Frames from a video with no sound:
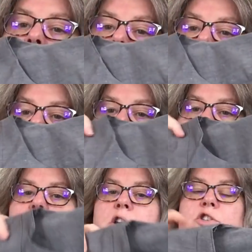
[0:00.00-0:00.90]
This is the
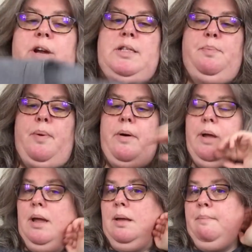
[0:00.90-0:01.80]
shirt dress
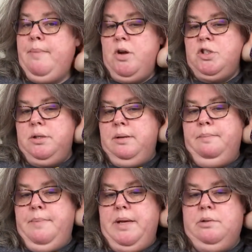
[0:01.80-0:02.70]
by Merchant
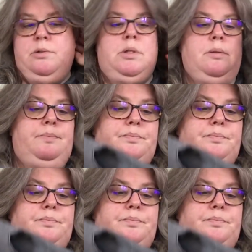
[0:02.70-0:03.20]
and Mills.